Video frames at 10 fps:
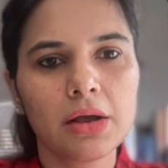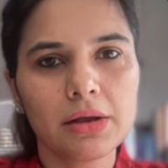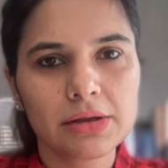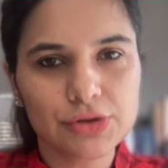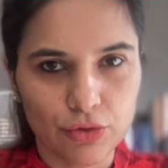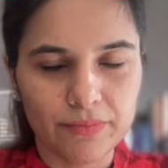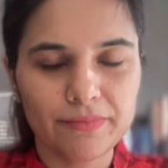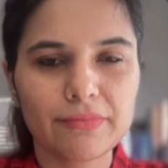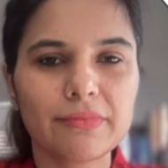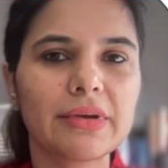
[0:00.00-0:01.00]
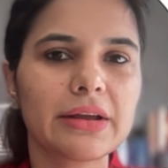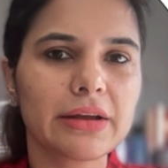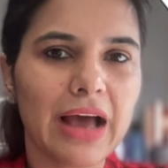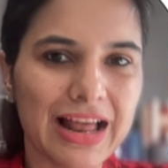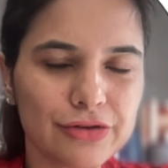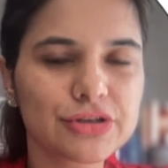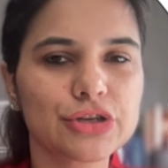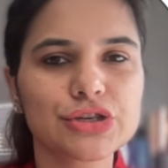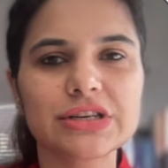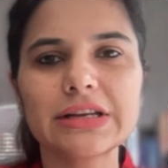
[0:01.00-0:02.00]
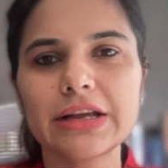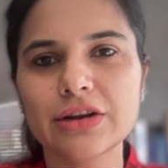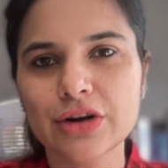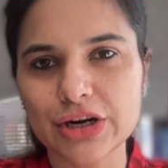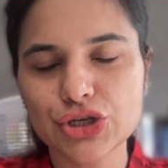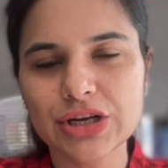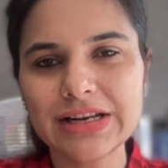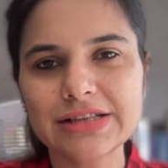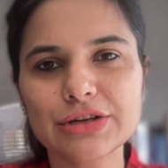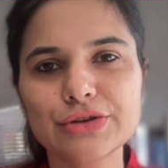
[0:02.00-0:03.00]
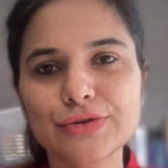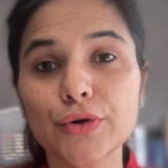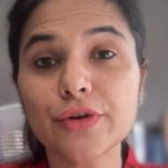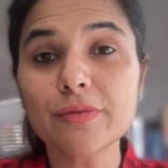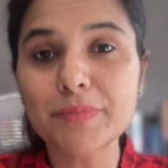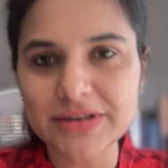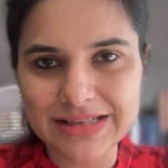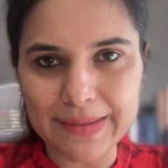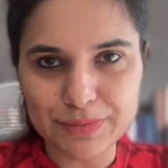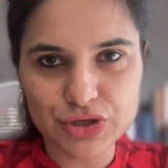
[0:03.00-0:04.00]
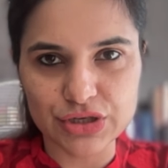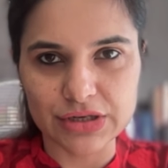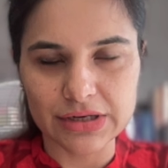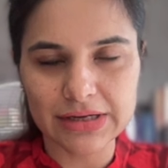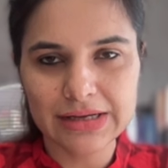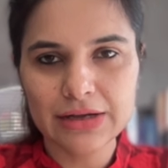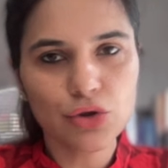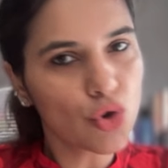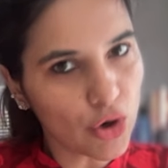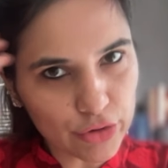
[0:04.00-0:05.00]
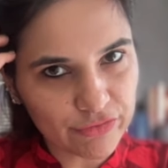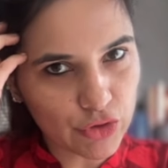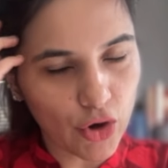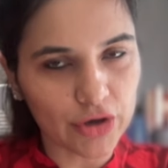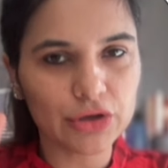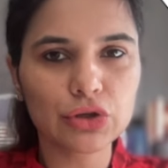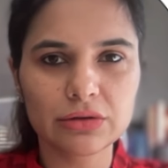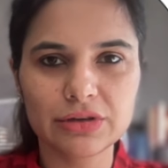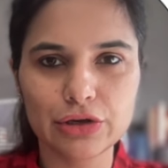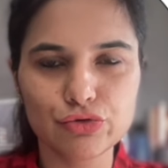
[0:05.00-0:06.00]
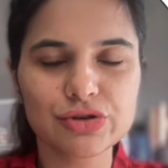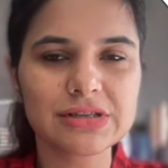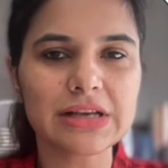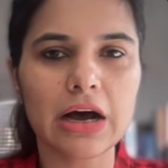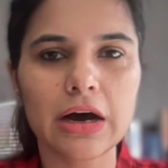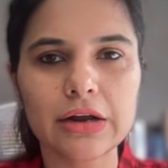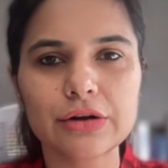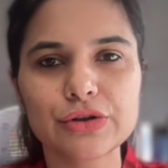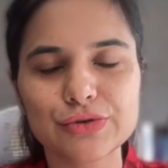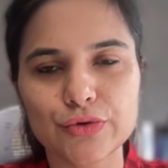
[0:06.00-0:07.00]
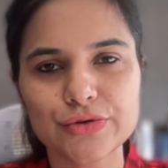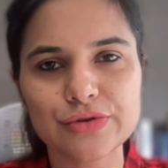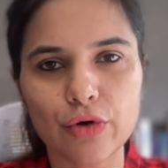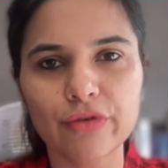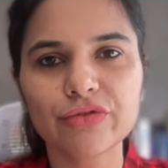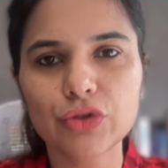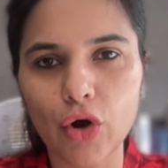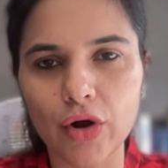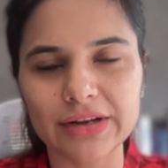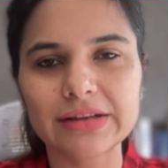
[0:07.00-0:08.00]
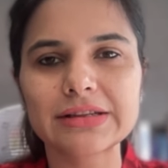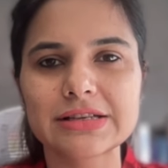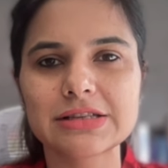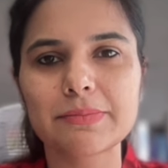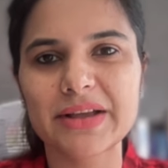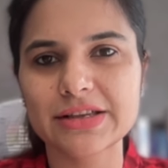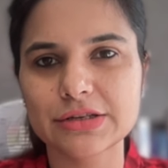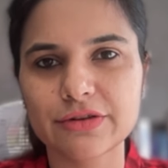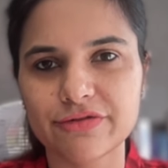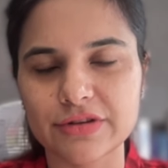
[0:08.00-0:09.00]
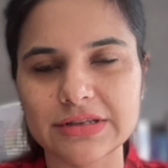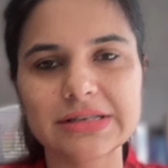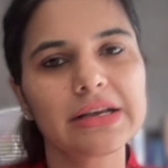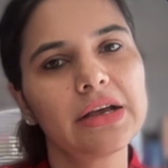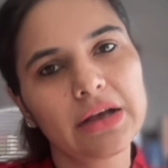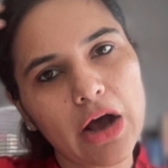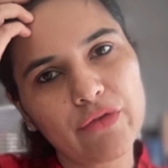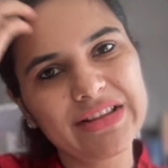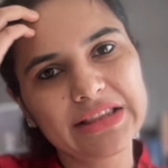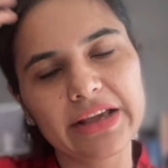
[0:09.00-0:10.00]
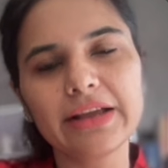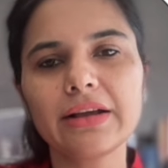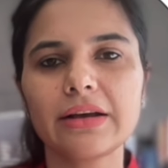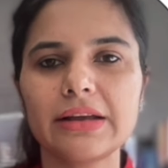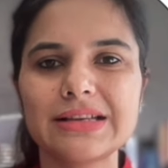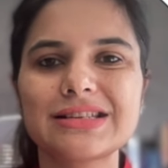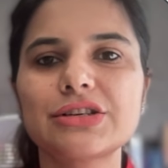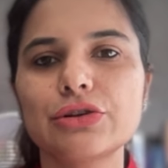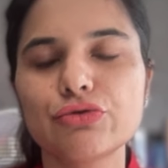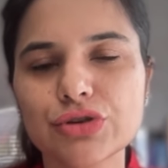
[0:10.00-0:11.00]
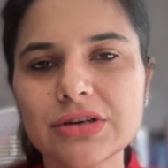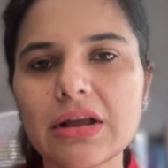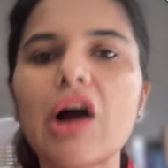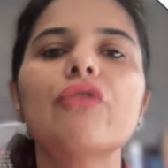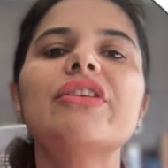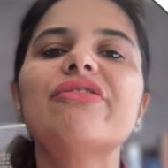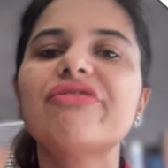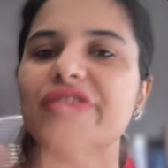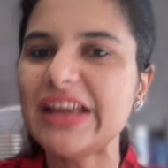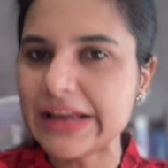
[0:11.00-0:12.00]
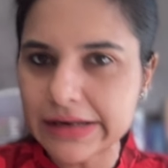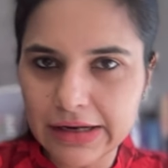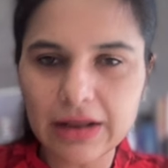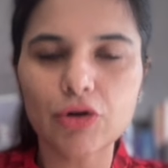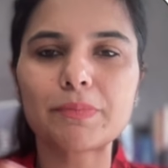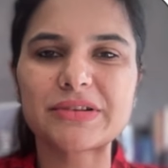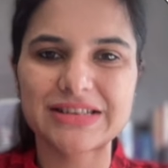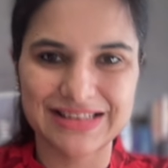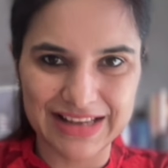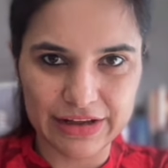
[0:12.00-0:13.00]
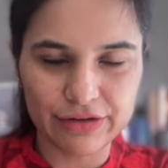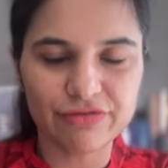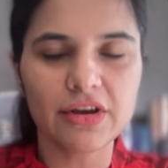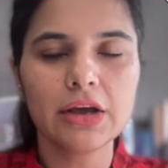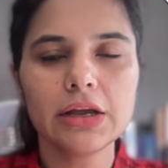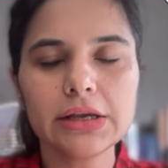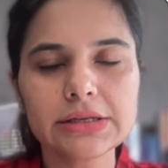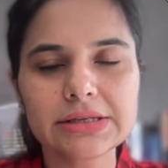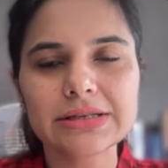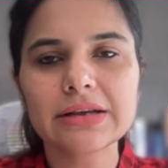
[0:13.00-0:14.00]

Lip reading: So, hallucination in a nutshell is a disorder of perception, not of thought. Delusions are disorders of thought. This is the biggest difference. How we think is delusion, how we feel or perceive is